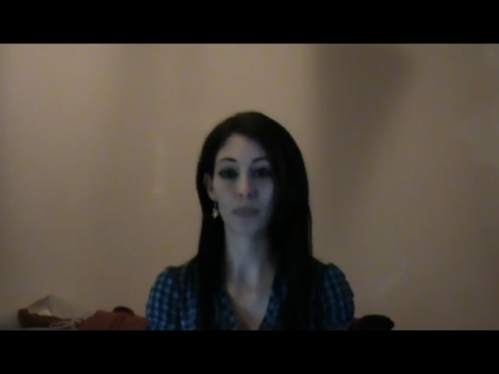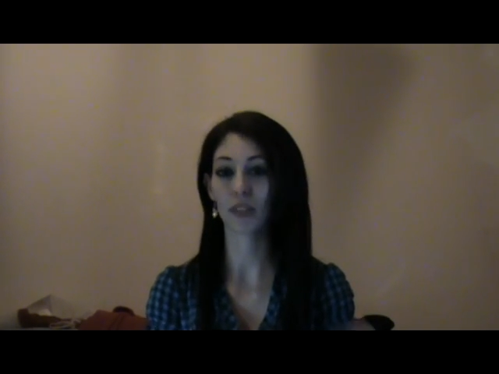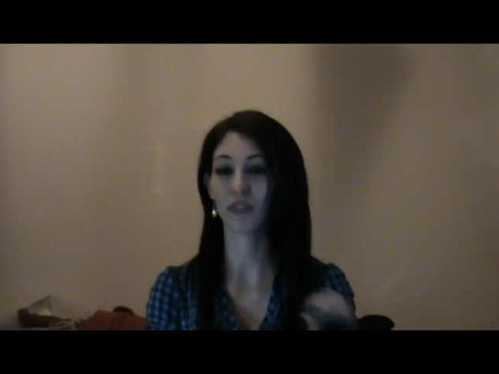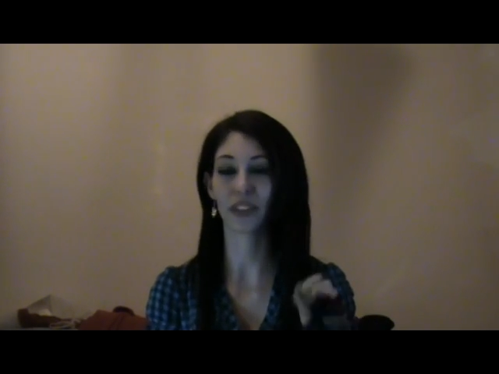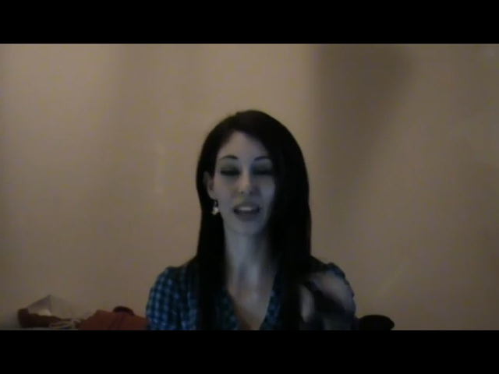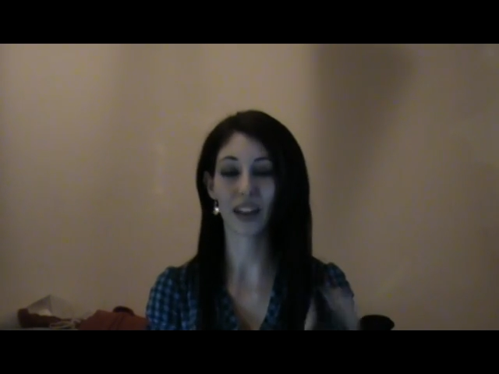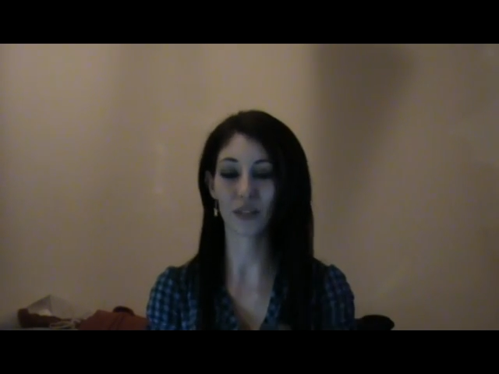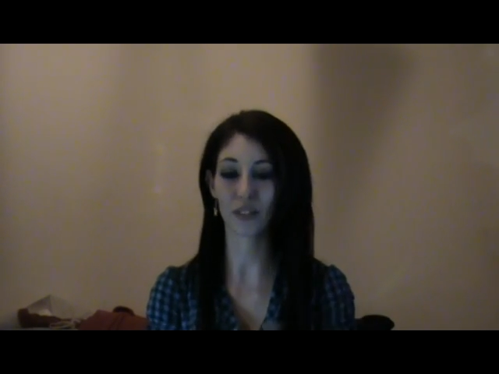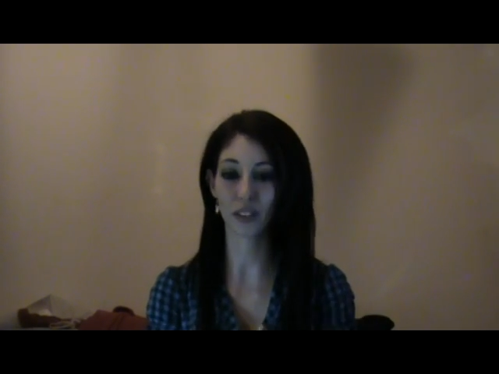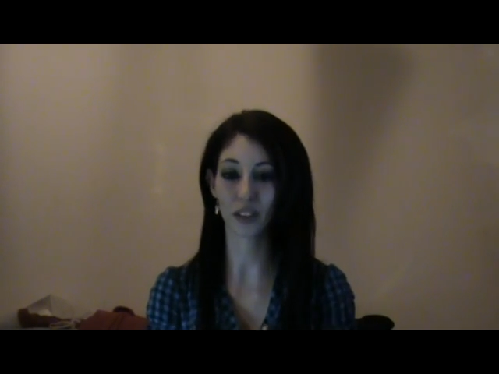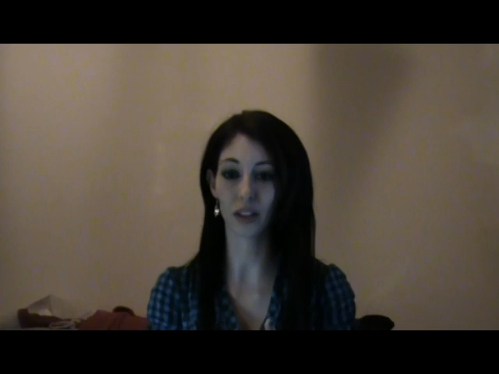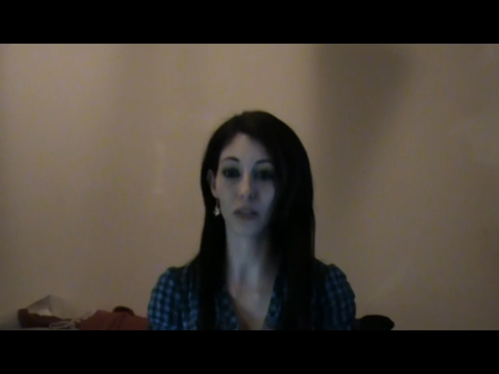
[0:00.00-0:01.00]
Forget
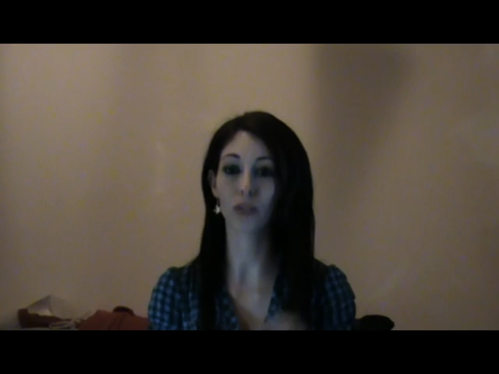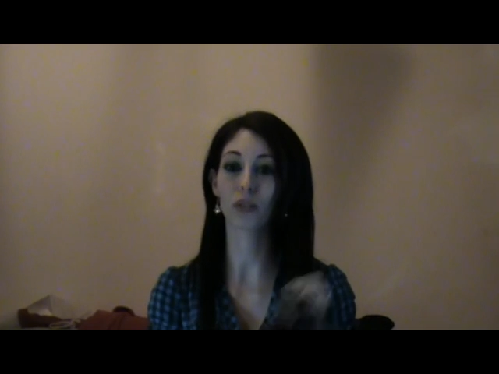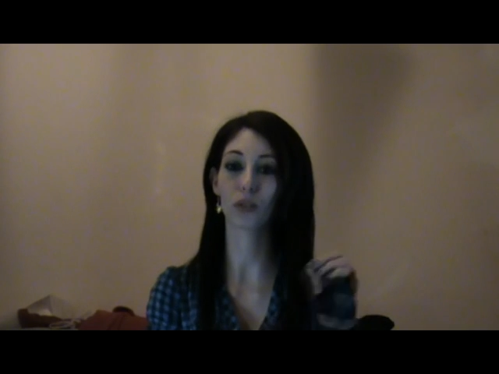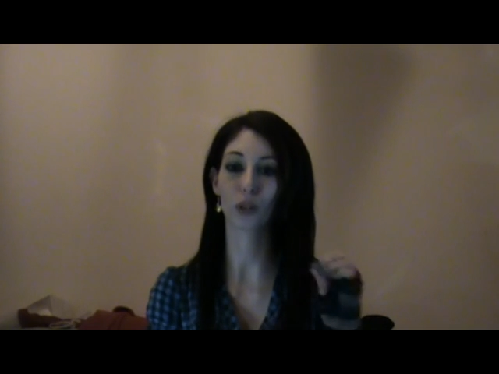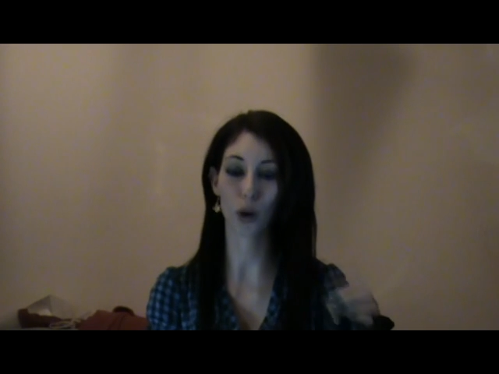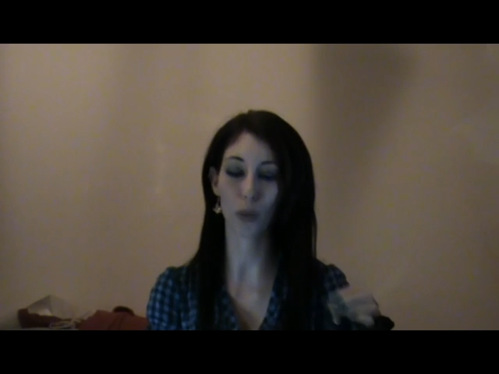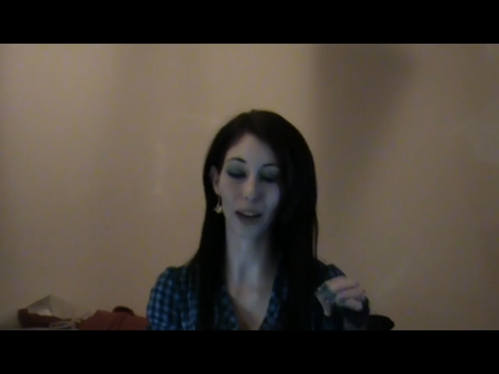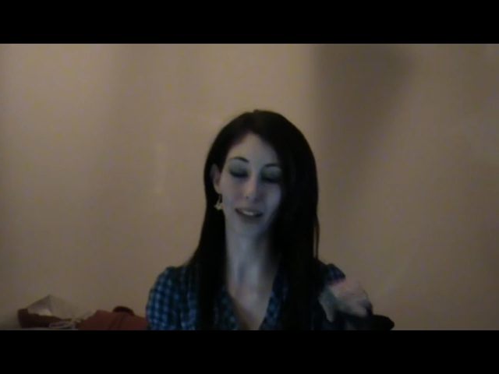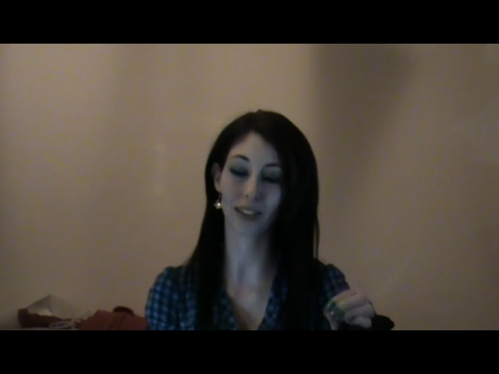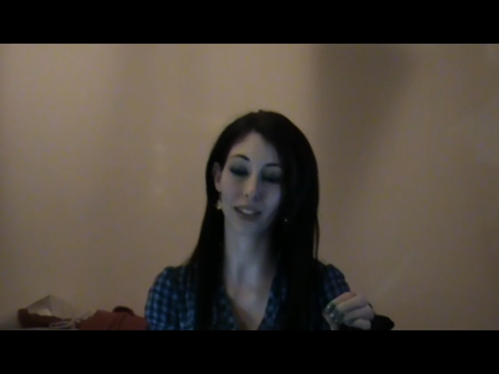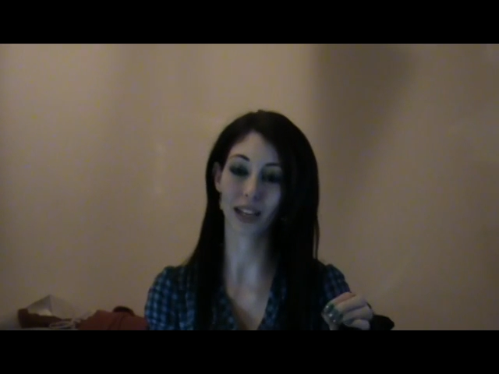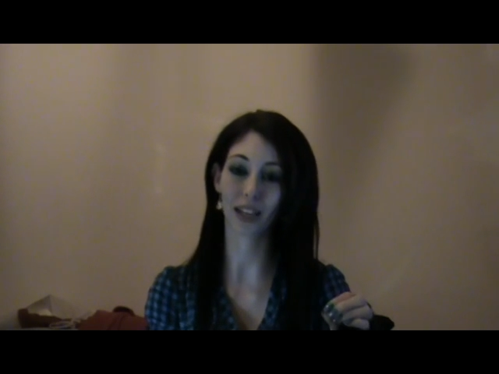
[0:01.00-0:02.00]
everything else, go back
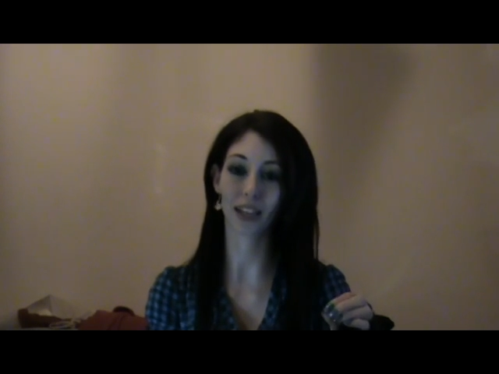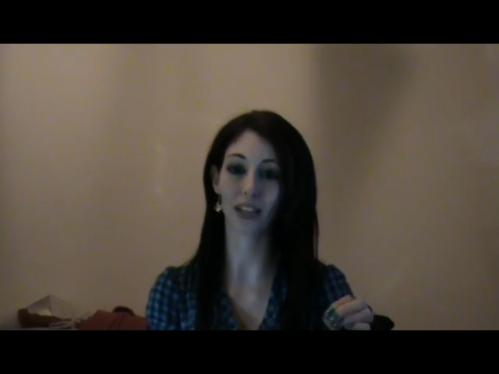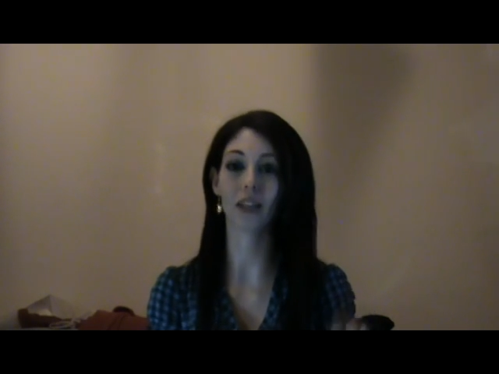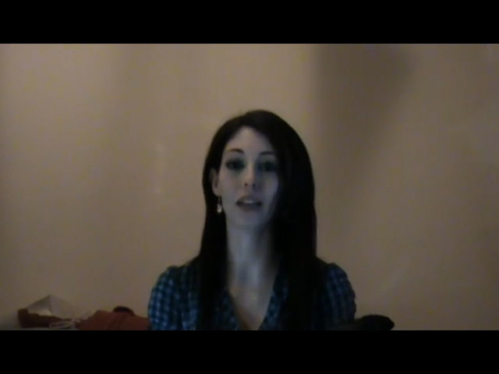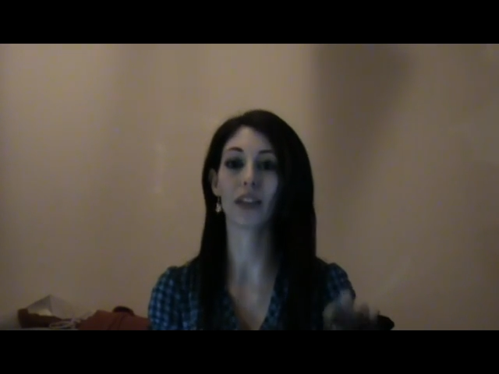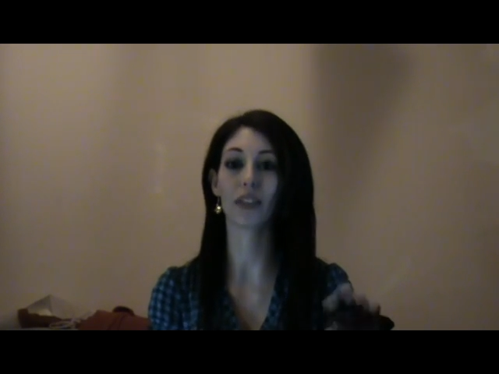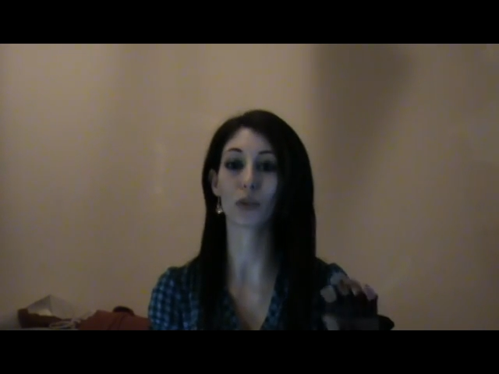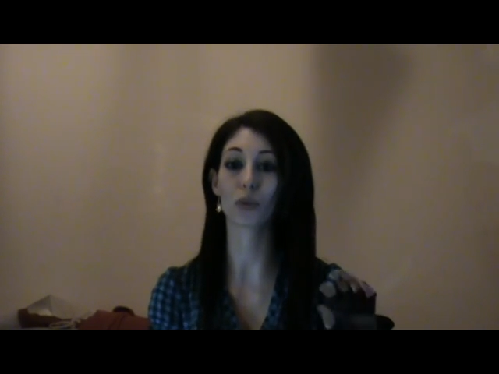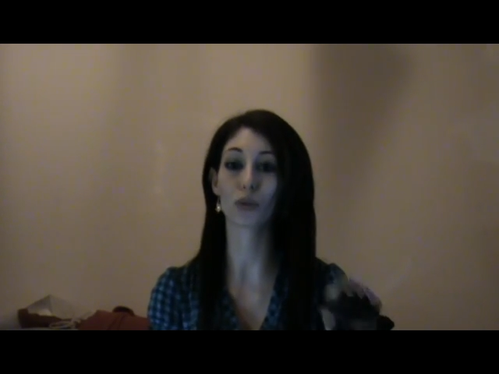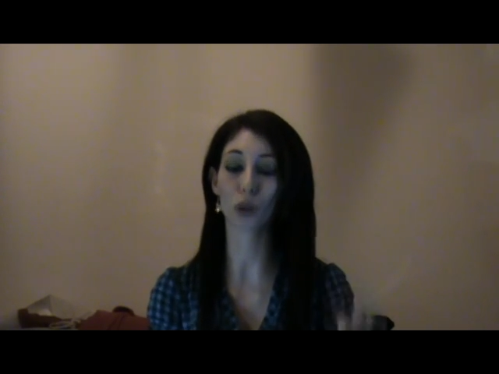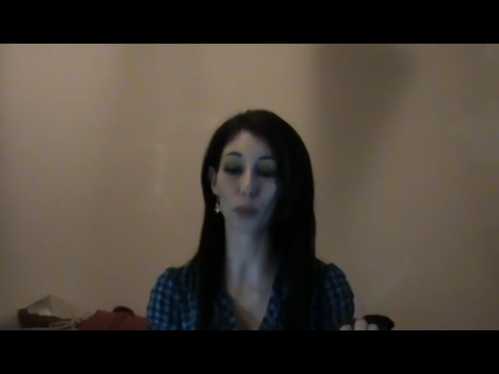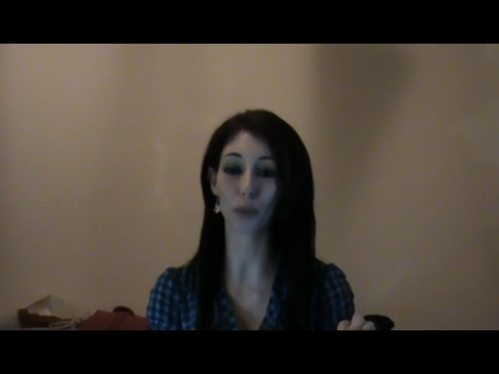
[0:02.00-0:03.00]
and take it, and this will
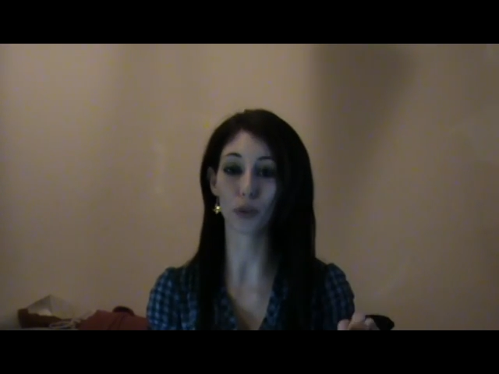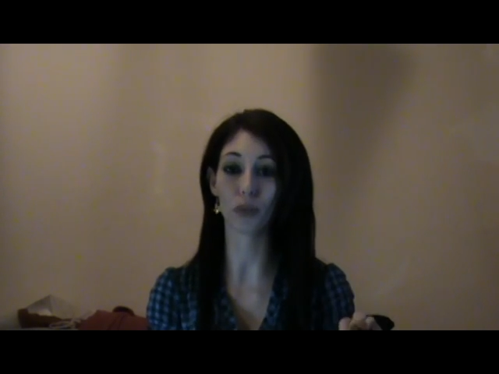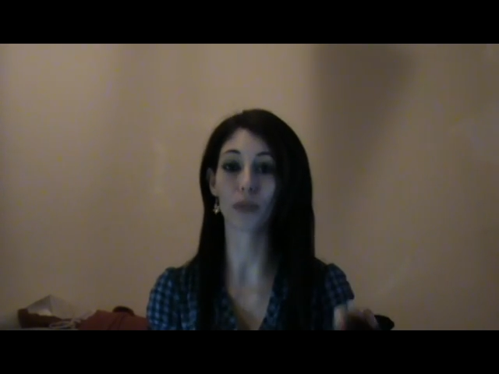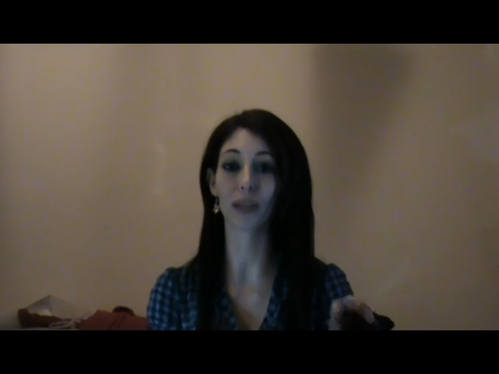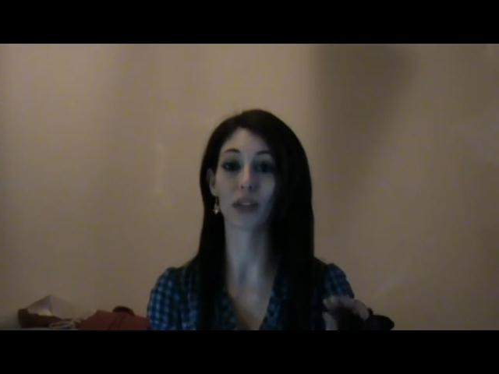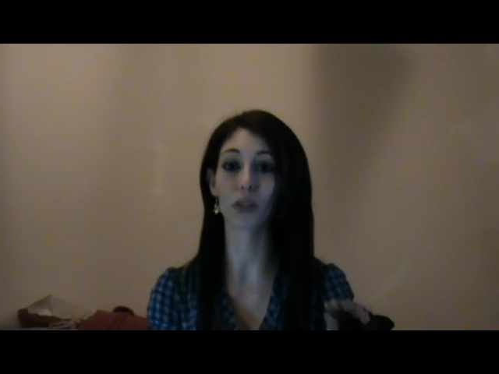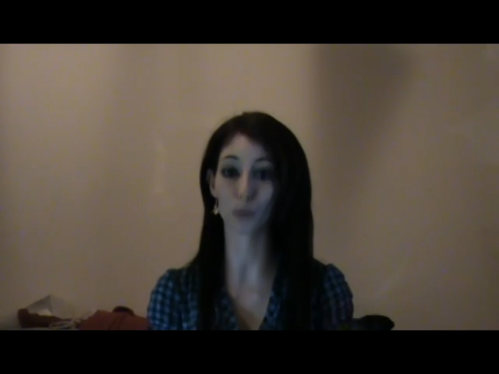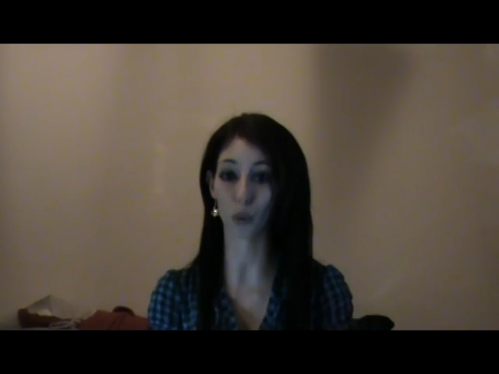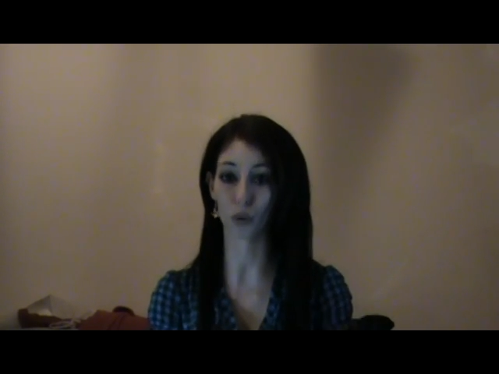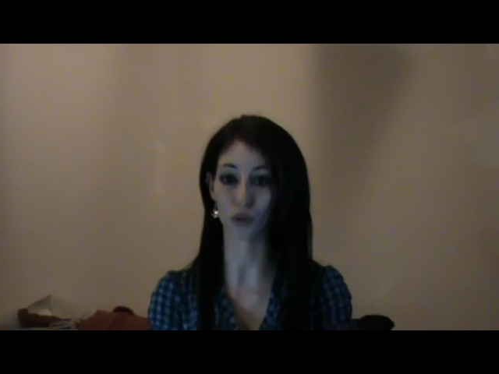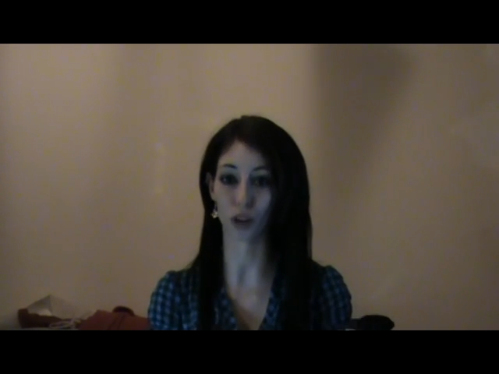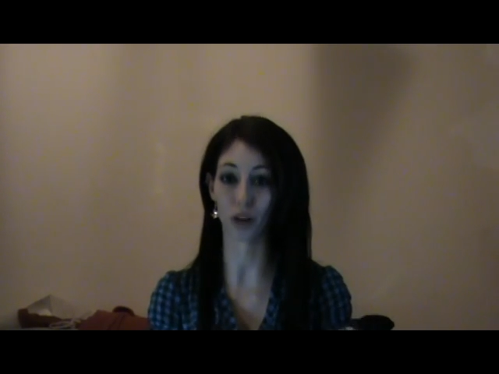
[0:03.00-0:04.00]
stop you from getting
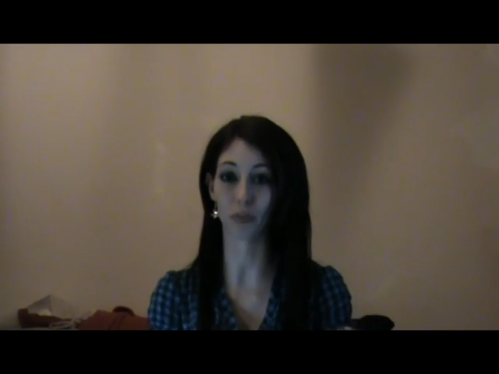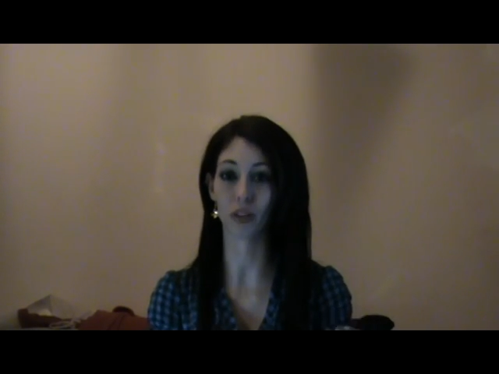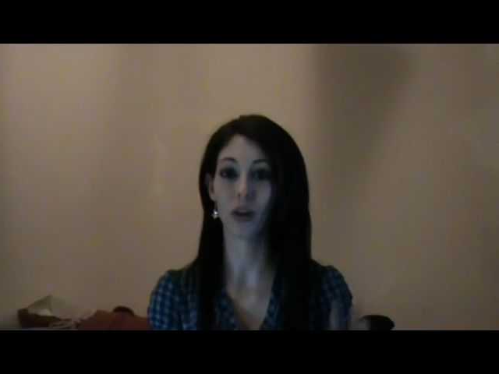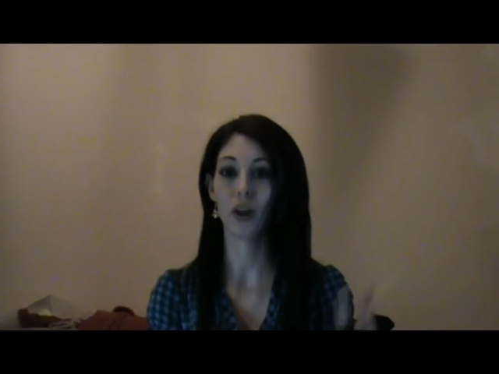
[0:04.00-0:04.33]
spawn trapped,